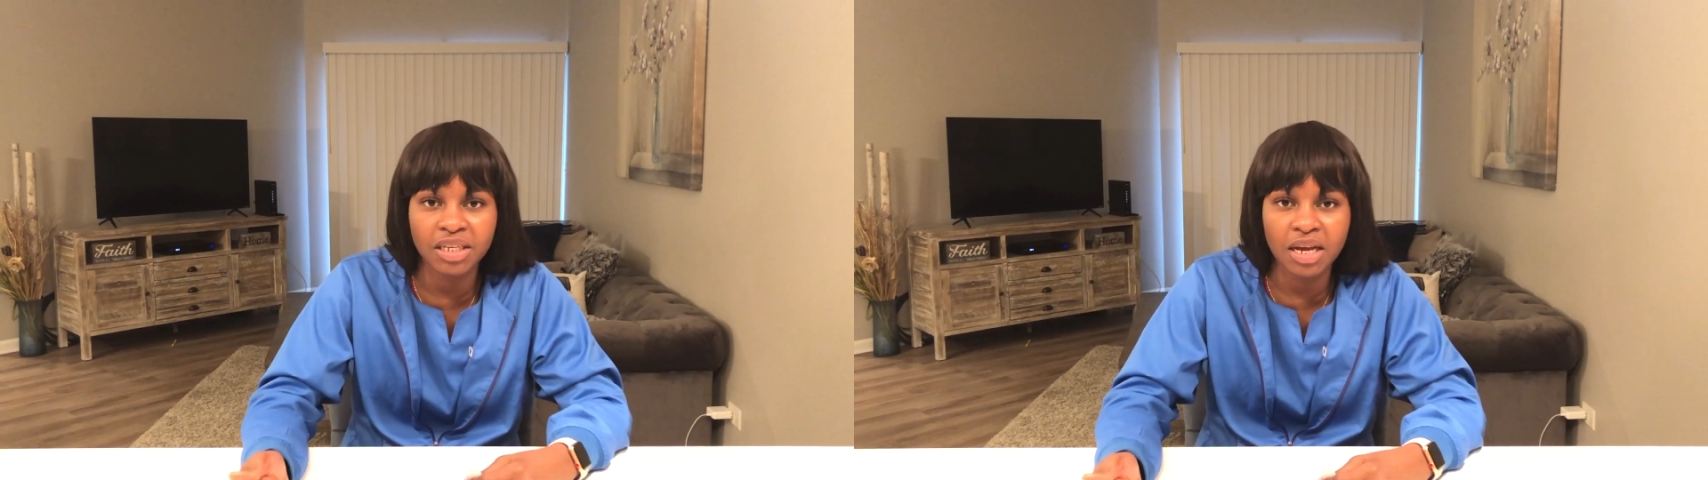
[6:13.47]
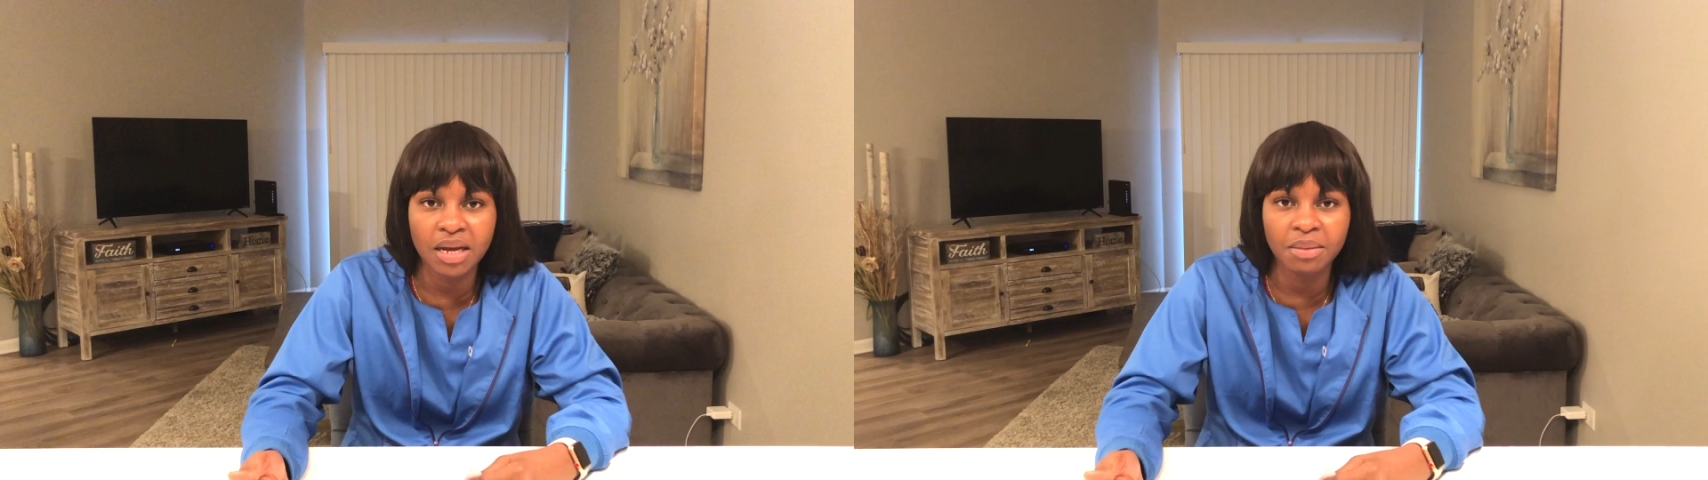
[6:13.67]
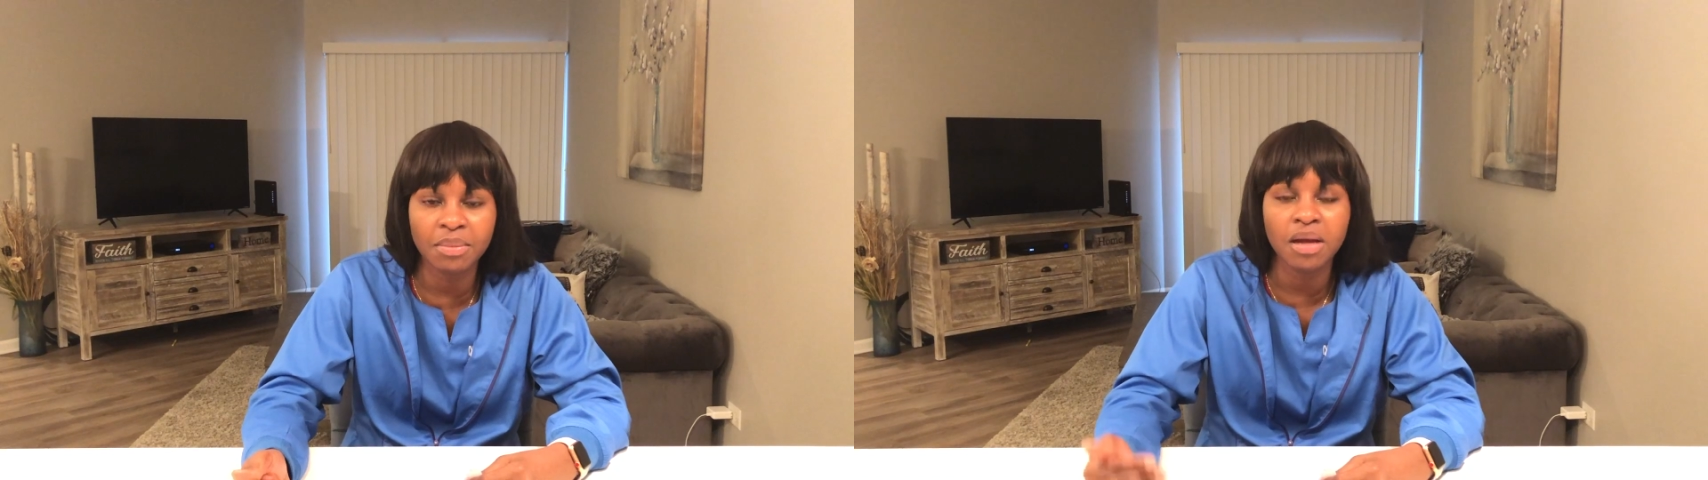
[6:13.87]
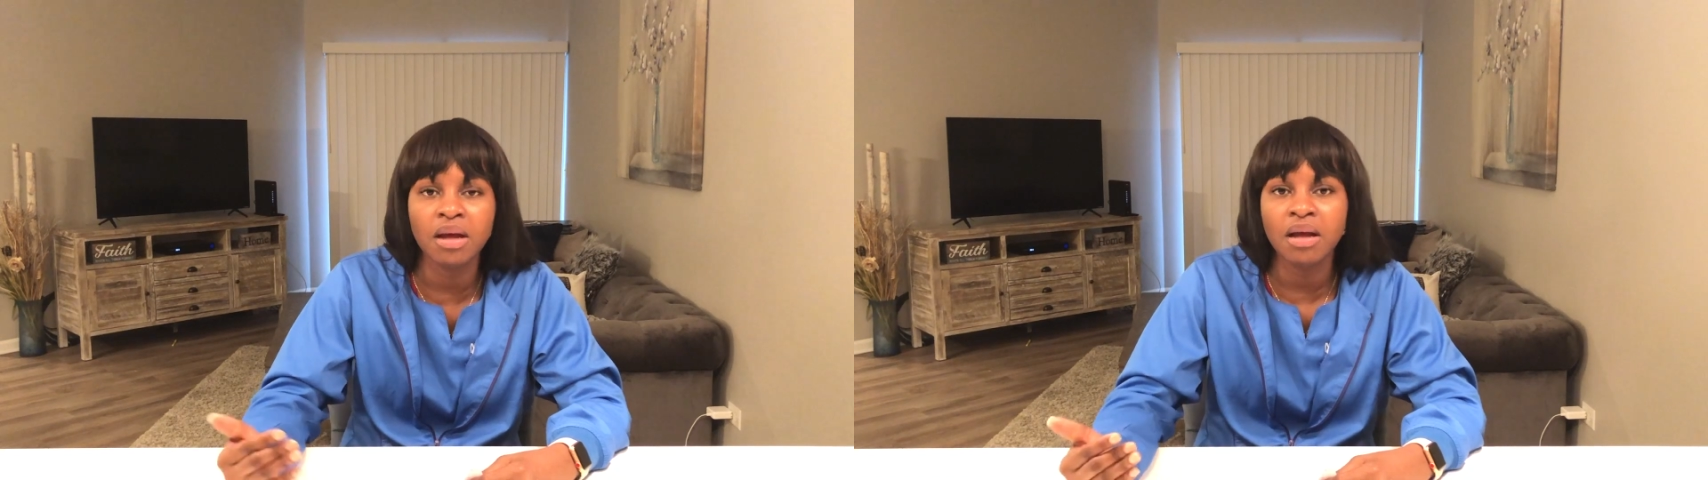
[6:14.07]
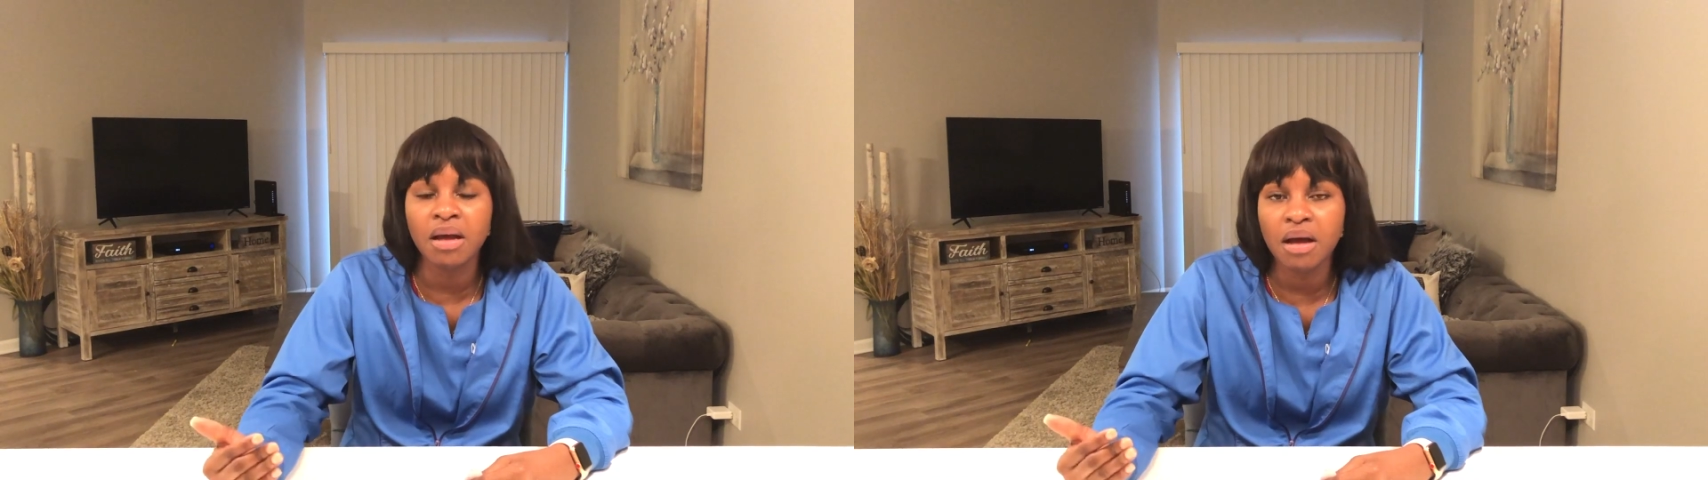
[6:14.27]
time
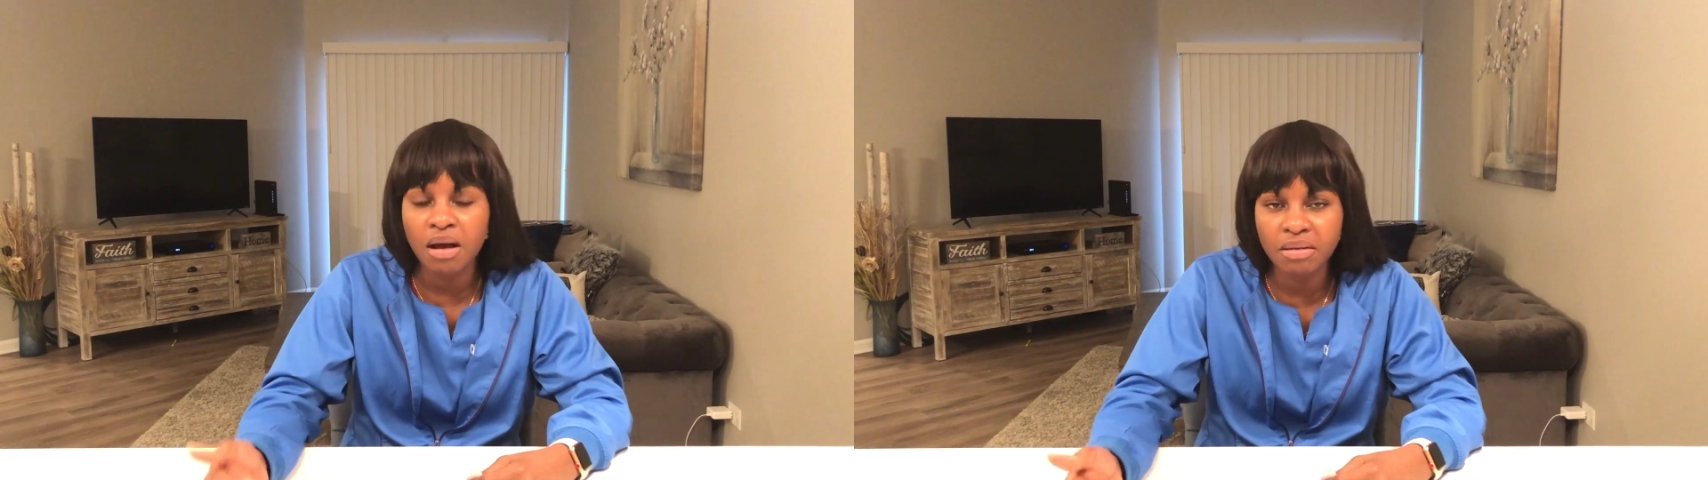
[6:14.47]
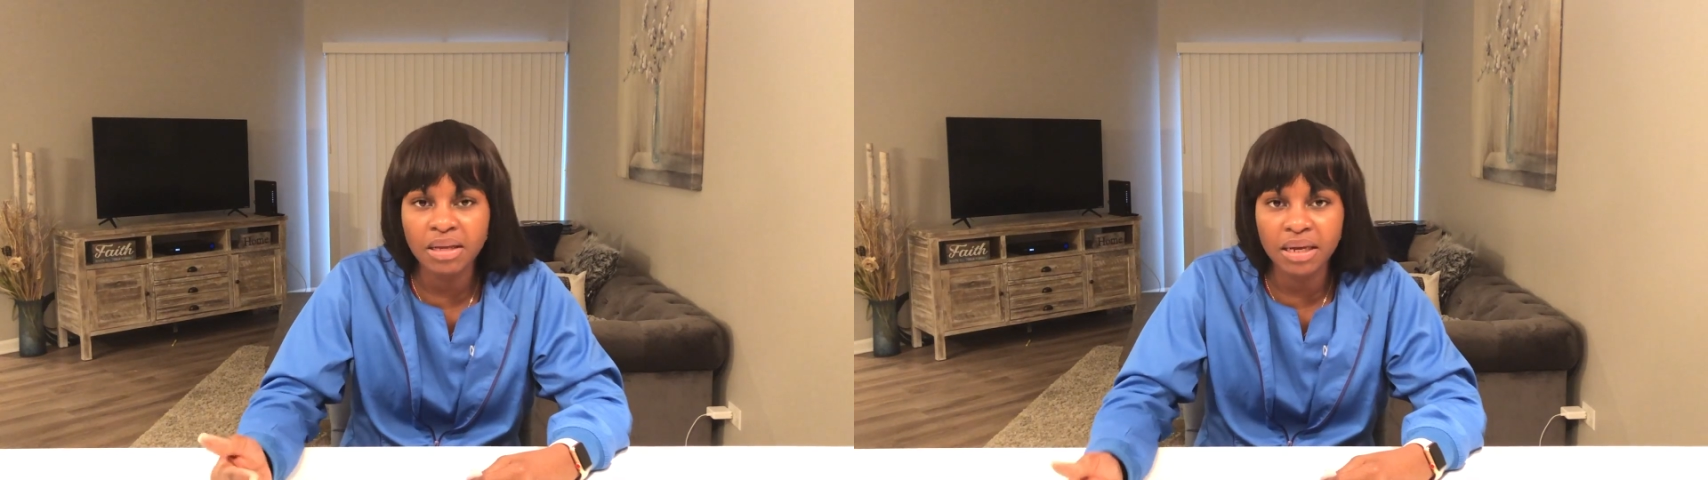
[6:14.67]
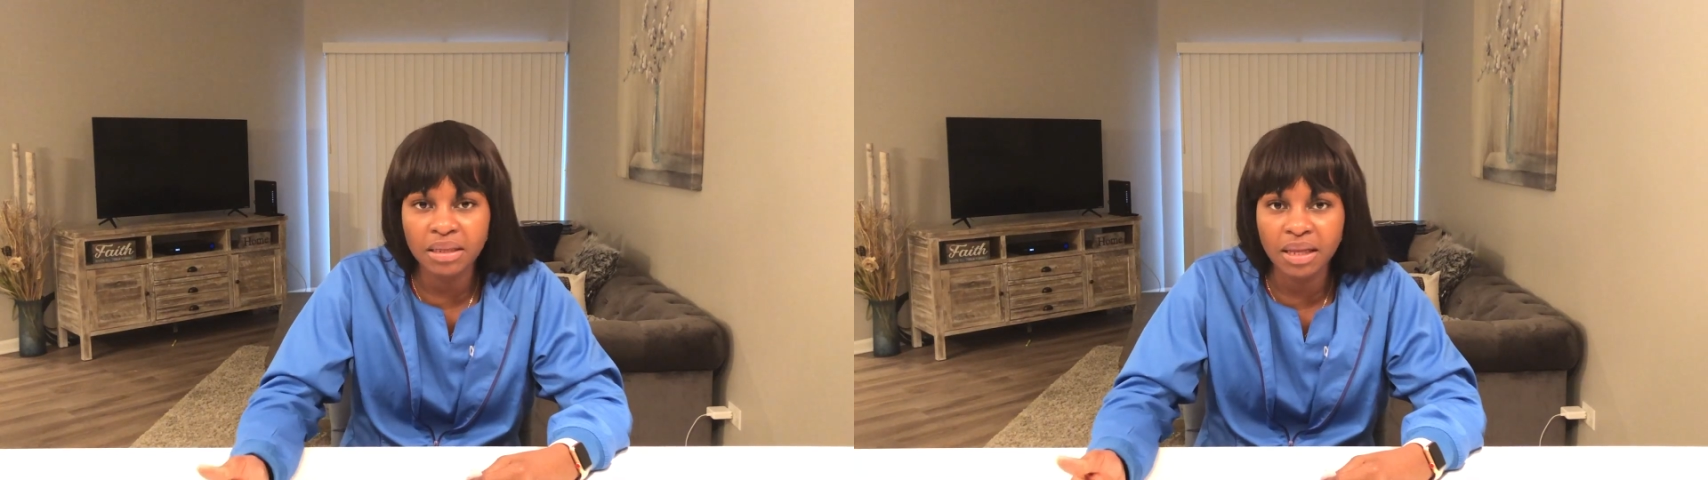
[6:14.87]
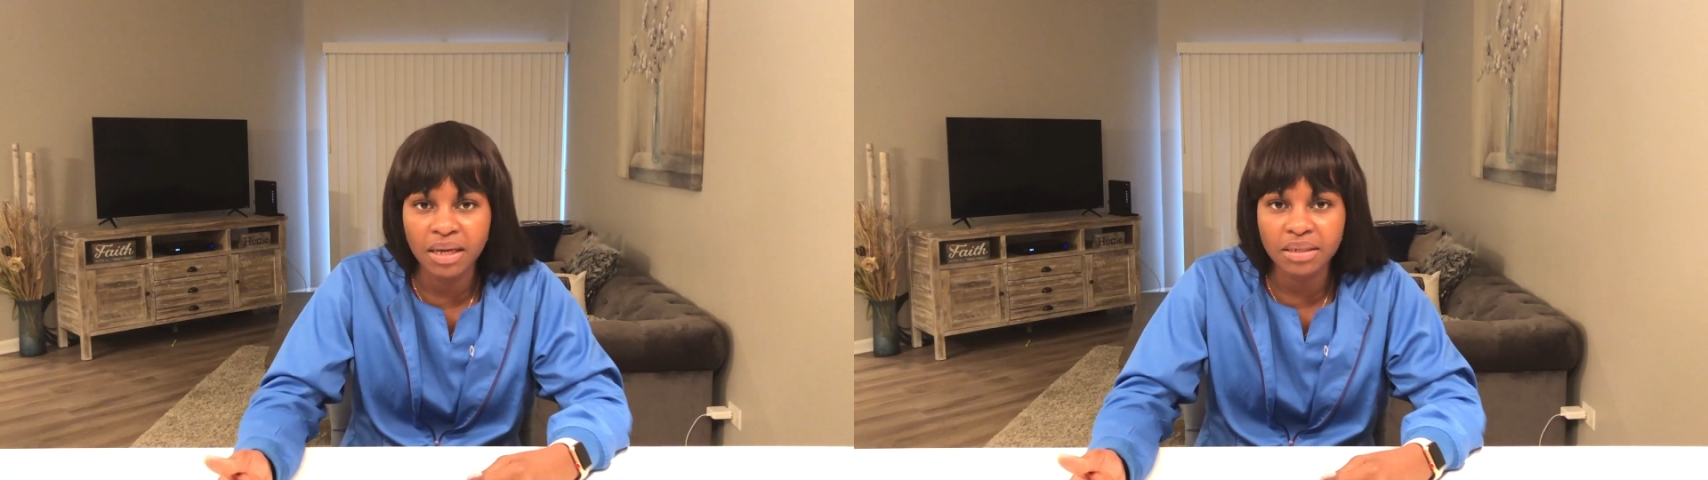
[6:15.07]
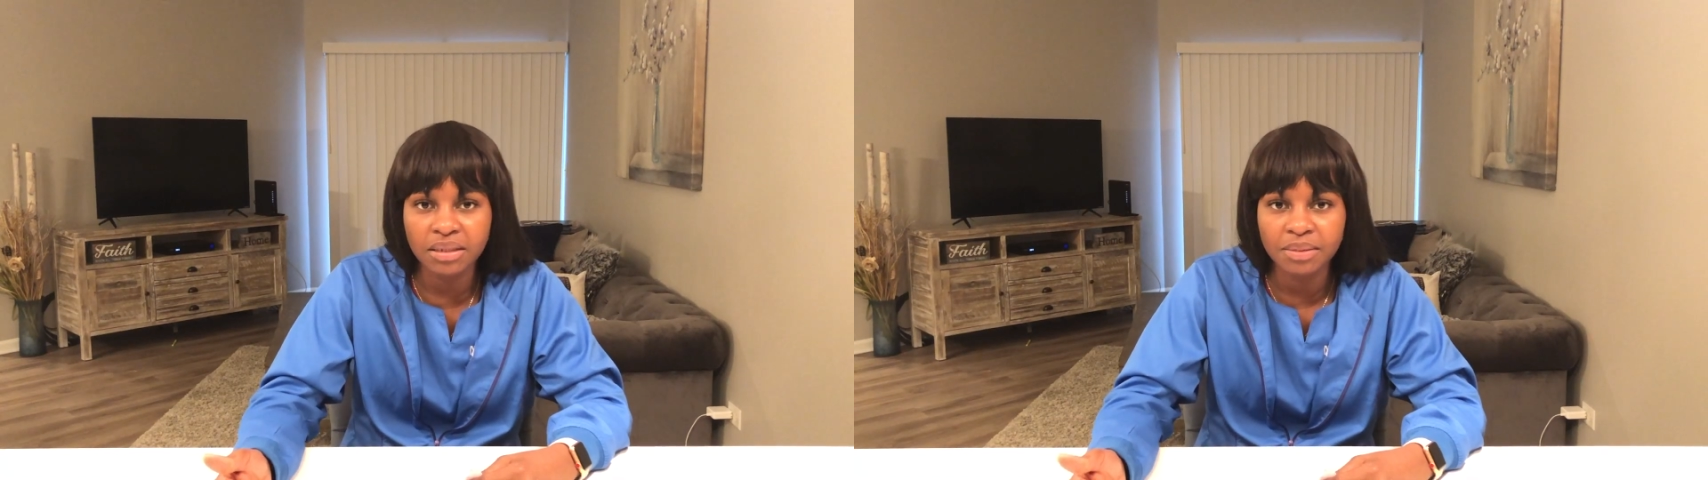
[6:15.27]
on the
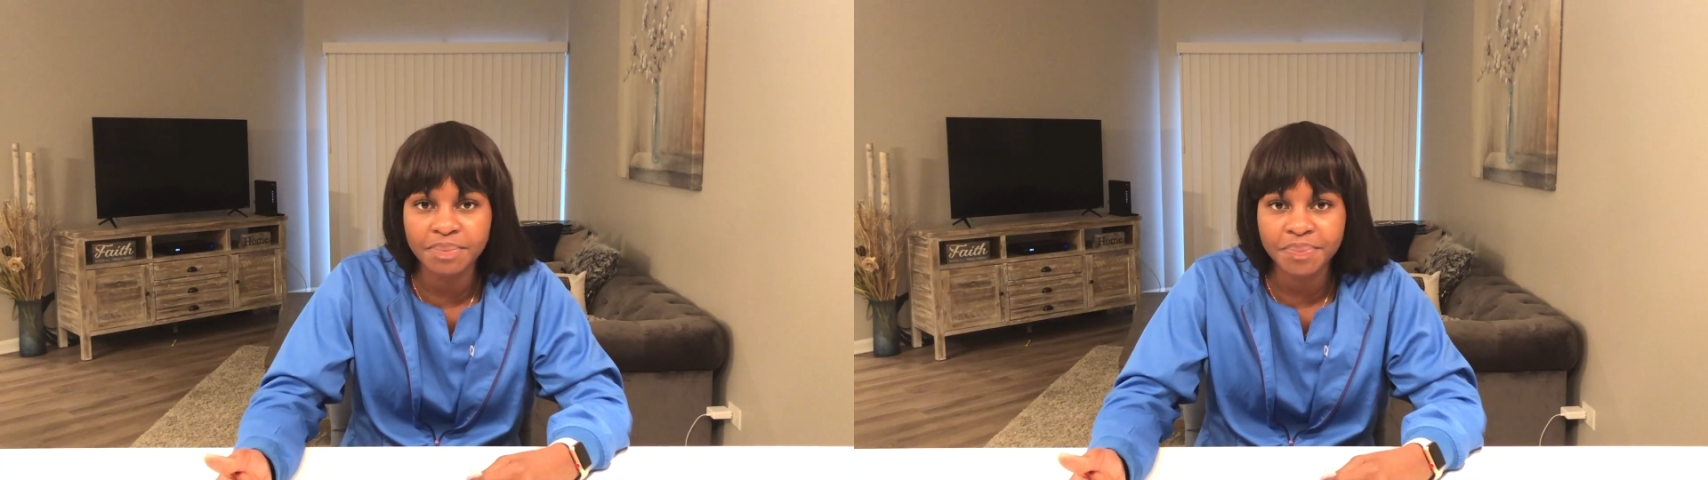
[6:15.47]
NCLEX.